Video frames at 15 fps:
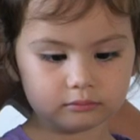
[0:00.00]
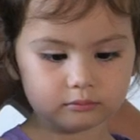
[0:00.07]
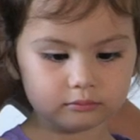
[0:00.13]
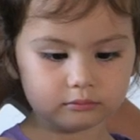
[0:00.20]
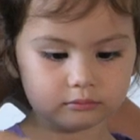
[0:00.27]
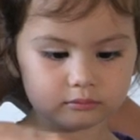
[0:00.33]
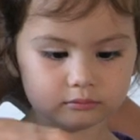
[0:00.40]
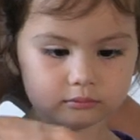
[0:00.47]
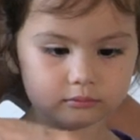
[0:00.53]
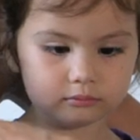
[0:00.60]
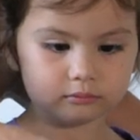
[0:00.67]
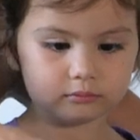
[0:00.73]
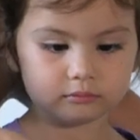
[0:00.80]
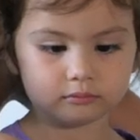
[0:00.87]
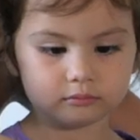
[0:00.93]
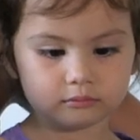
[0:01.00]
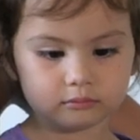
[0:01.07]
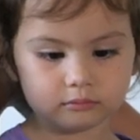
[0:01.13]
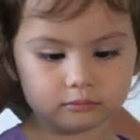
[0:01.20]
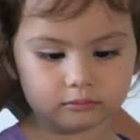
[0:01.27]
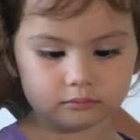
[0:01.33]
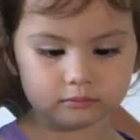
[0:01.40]

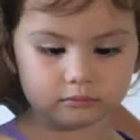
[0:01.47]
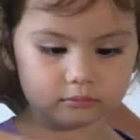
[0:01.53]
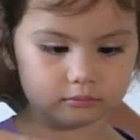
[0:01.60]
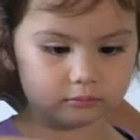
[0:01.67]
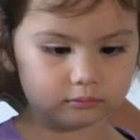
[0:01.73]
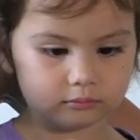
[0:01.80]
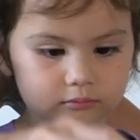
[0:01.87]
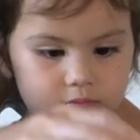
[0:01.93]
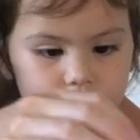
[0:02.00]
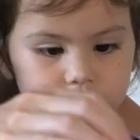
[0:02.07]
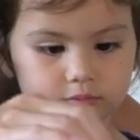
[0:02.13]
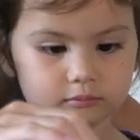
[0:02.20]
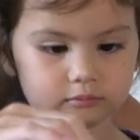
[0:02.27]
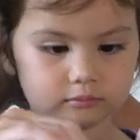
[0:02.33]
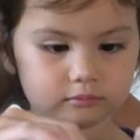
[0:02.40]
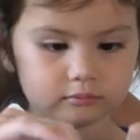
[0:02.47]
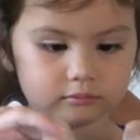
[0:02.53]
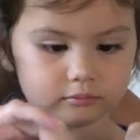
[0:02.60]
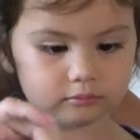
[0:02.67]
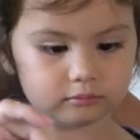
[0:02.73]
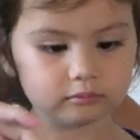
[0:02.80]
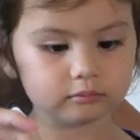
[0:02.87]

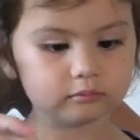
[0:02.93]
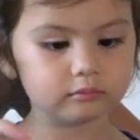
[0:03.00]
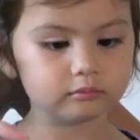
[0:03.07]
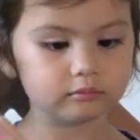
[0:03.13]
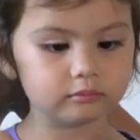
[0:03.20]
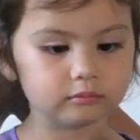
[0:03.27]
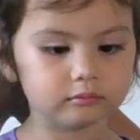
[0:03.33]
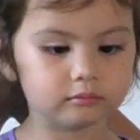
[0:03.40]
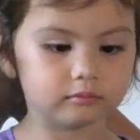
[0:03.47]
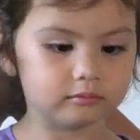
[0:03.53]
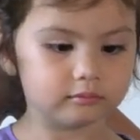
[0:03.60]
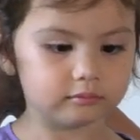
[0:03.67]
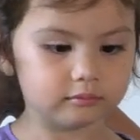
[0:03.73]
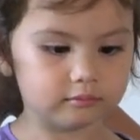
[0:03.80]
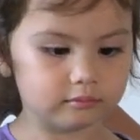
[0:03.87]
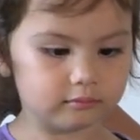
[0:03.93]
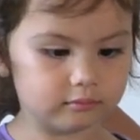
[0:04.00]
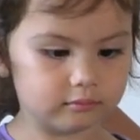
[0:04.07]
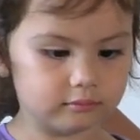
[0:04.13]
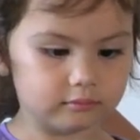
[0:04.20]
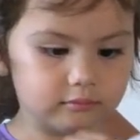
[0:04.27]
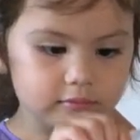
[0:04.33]

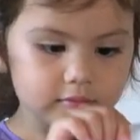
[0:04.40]
No words are spoken by the person on screen.